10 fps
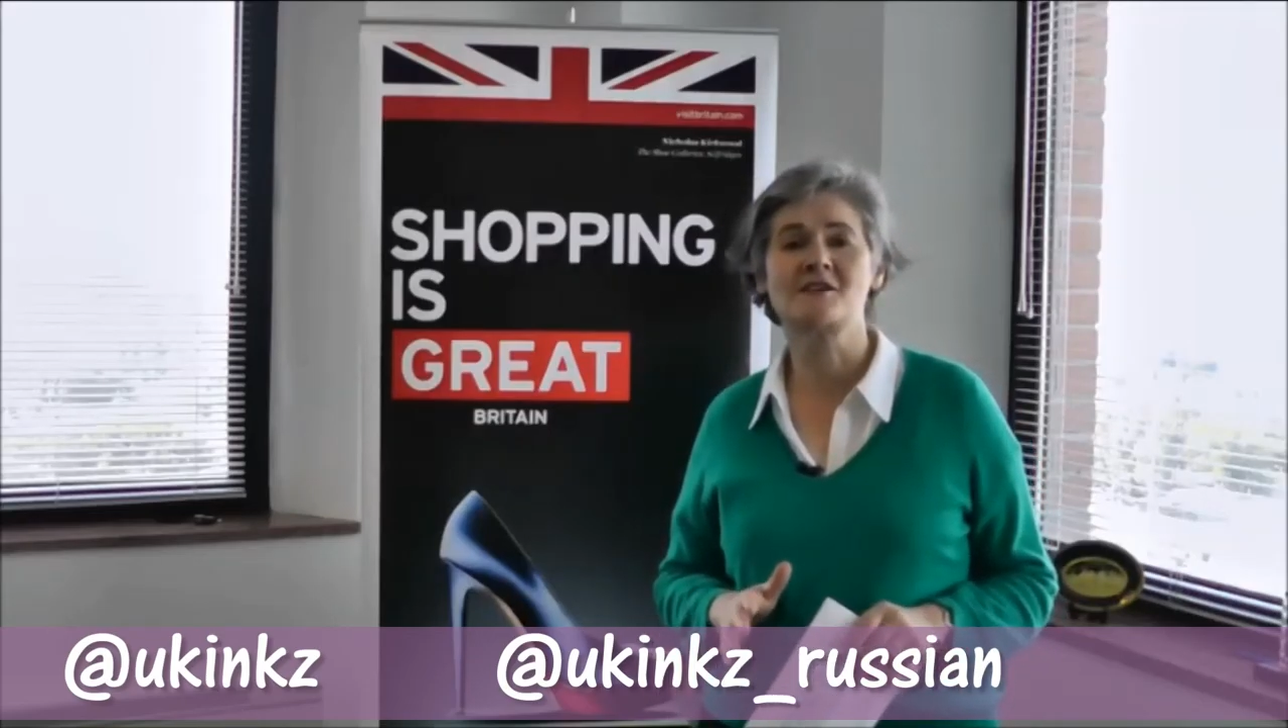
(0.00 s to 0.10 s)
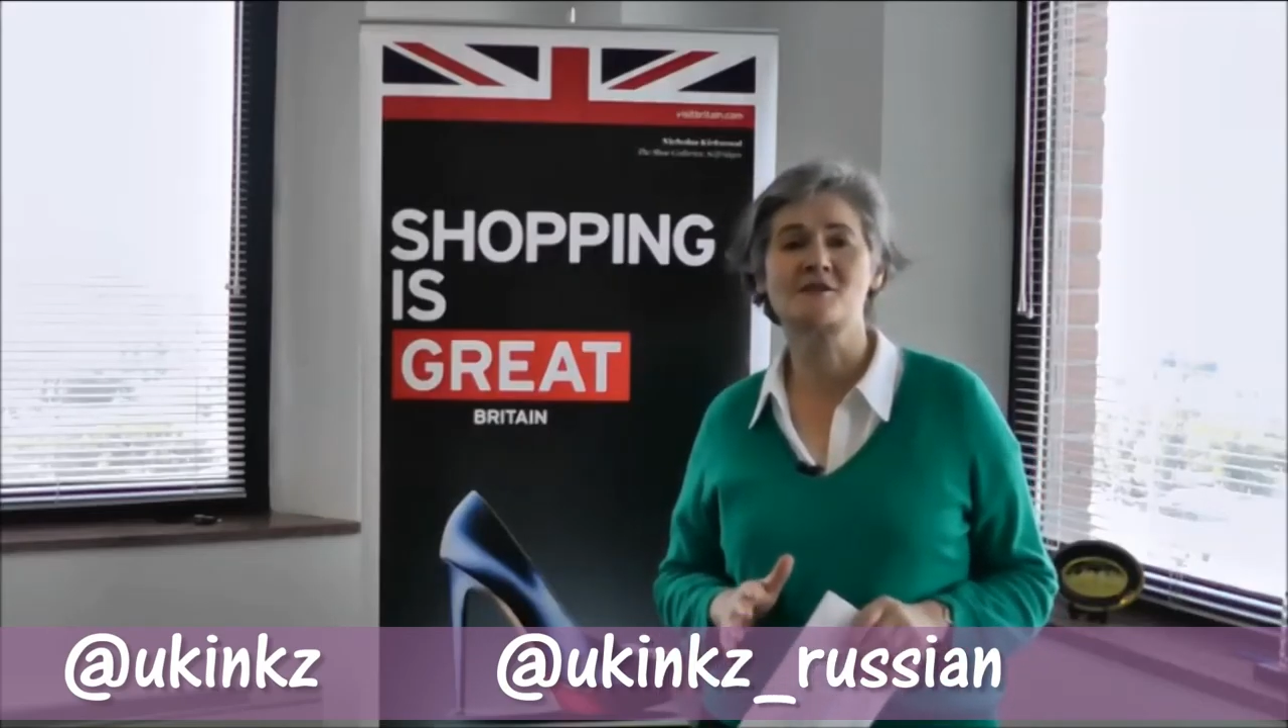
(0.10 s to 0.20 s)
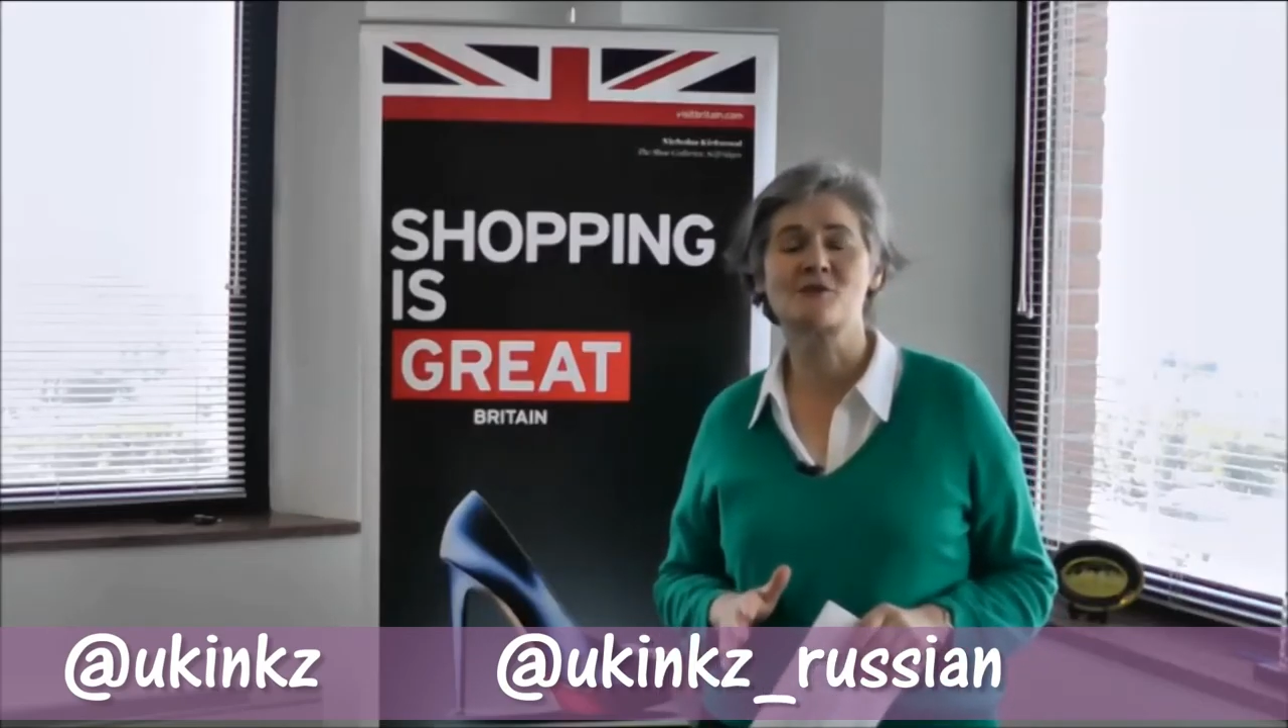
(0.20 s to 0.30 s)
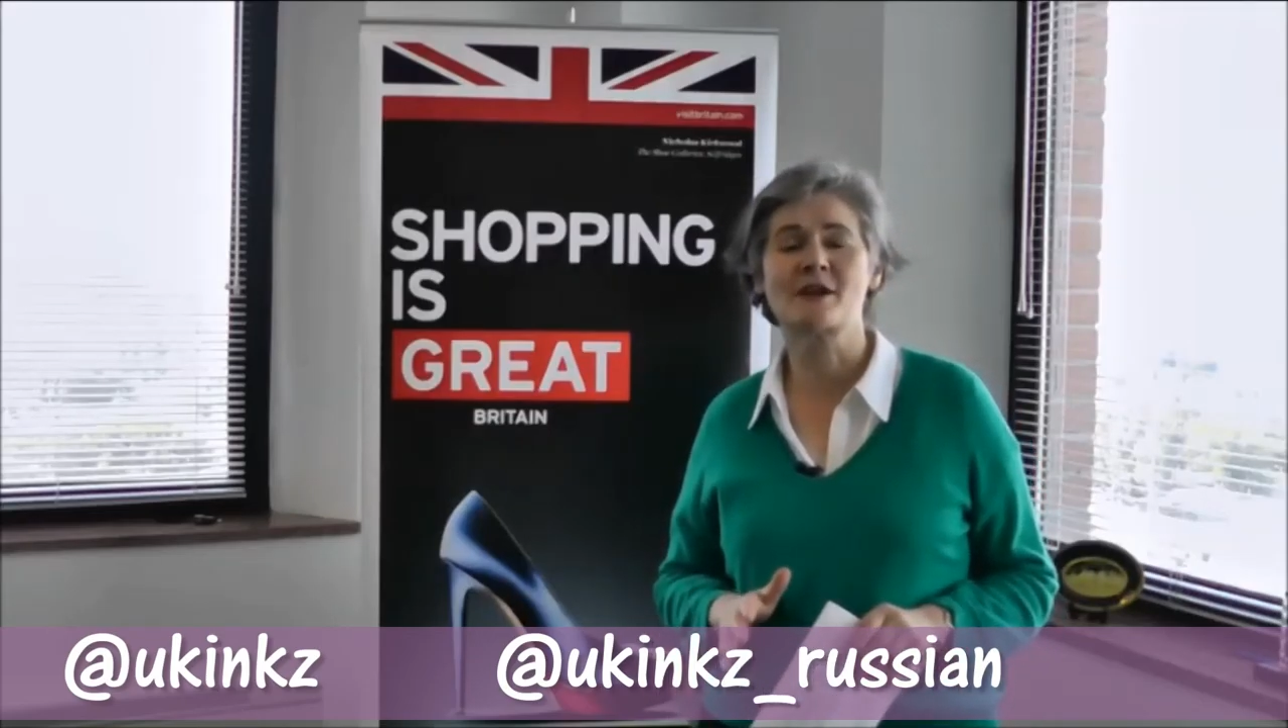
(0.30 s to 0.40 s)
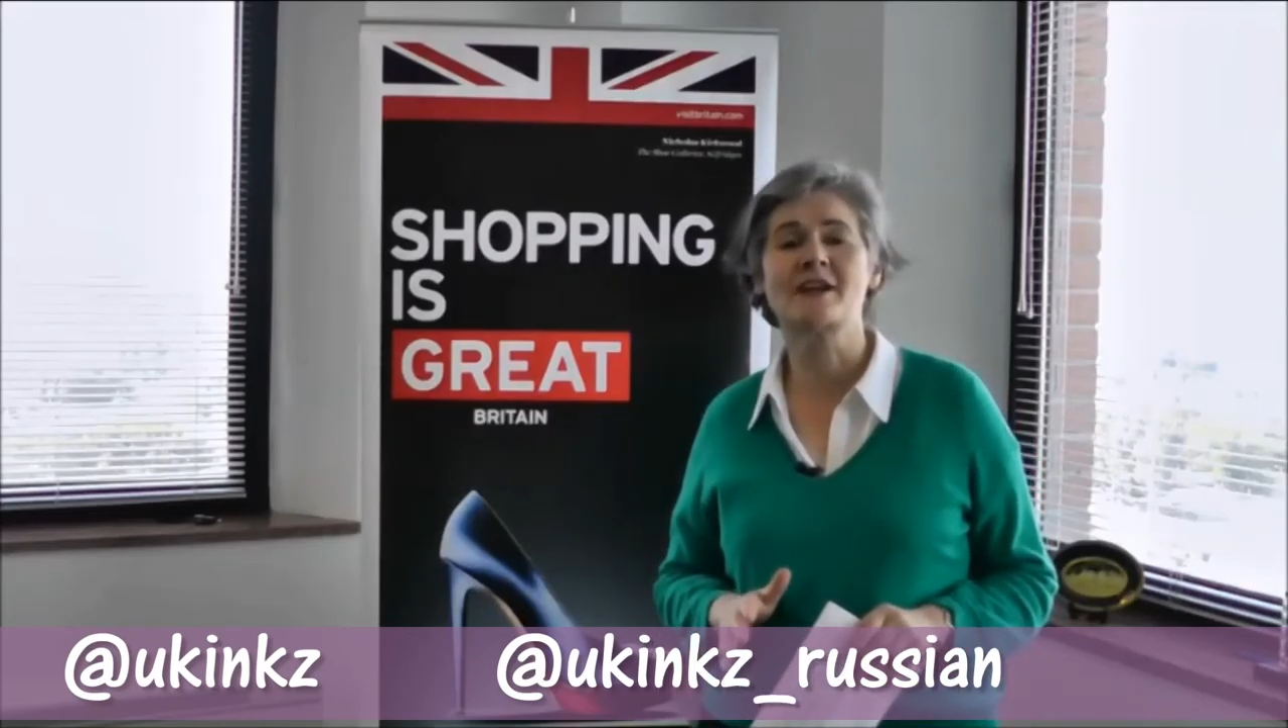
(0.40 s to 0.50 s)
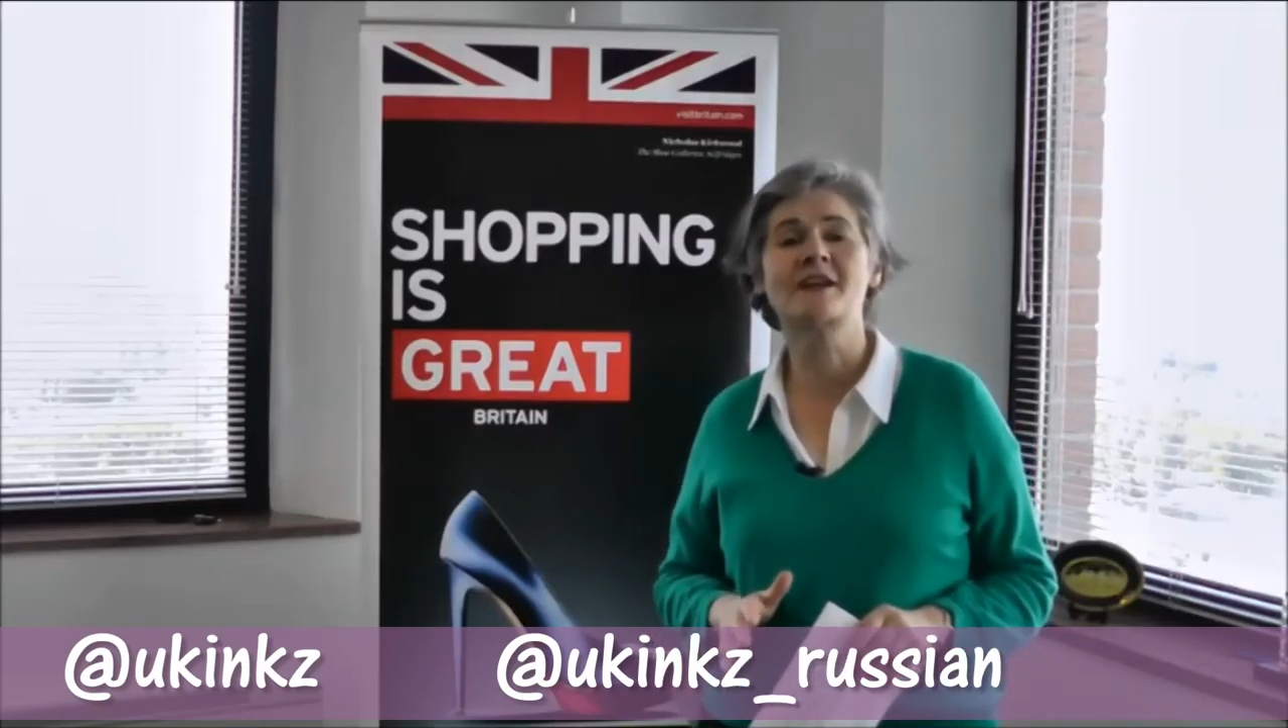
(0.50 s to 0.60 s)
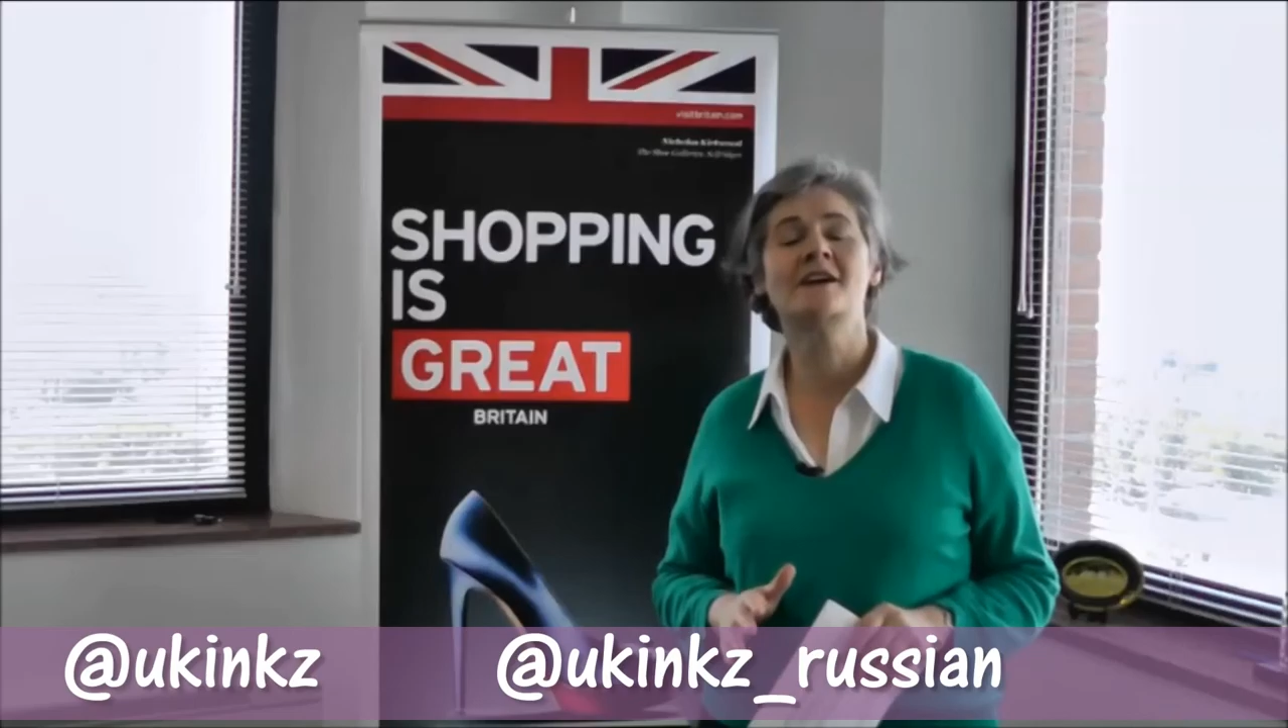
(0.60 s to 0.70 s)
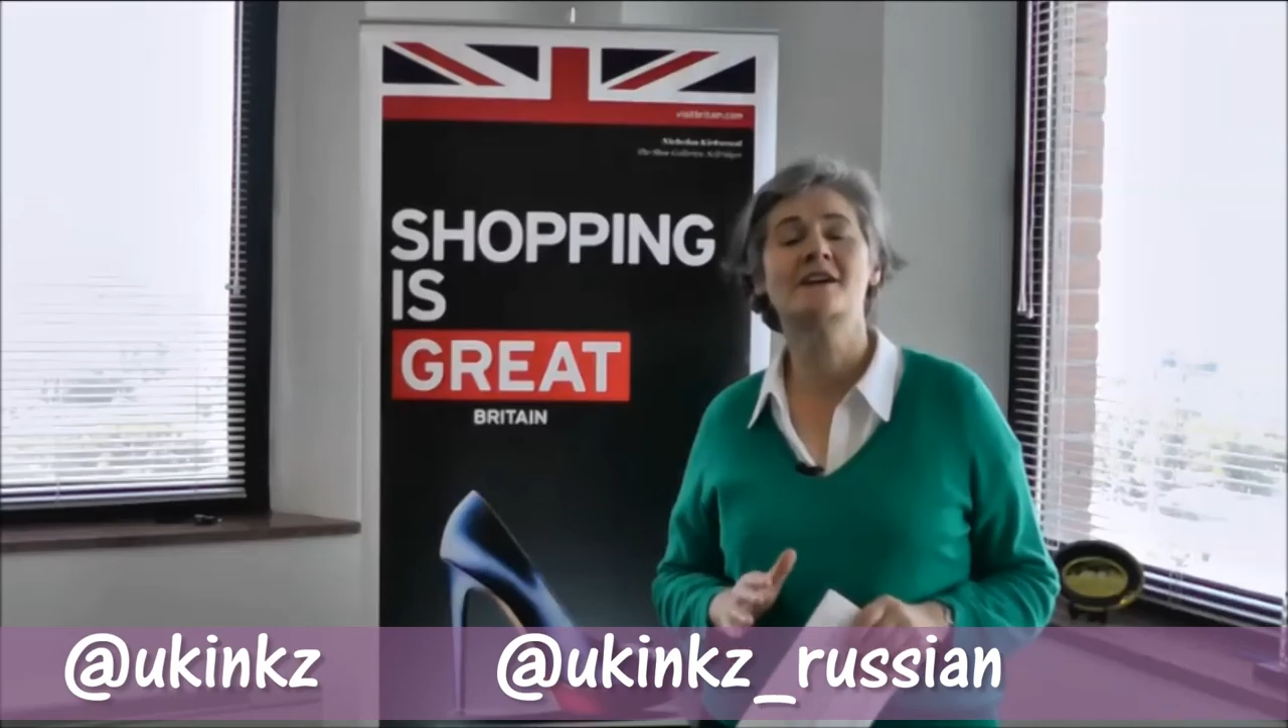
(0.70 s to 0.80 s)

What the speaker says: is running